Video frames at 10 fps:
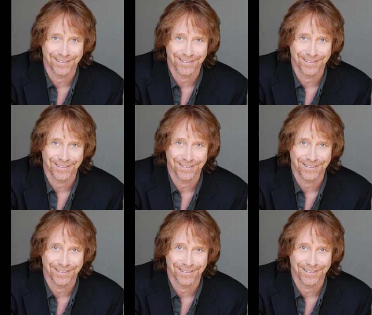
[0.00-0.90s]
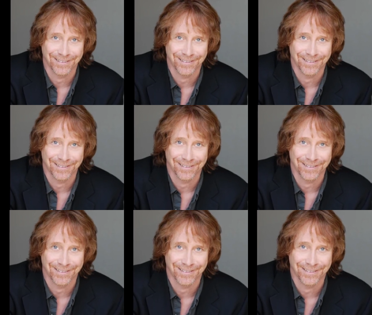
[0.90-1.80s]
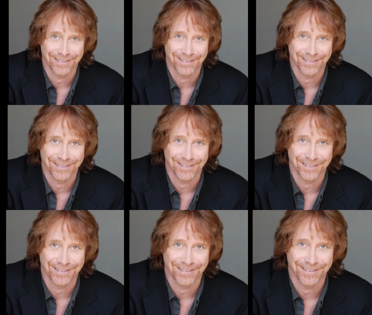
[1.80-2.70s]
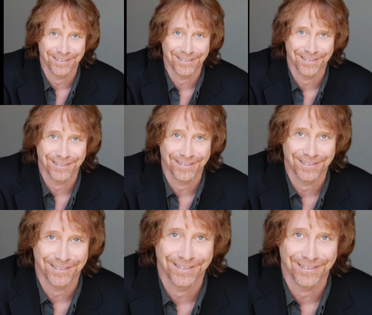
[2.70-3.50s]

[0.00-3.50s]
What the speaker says: [no speech]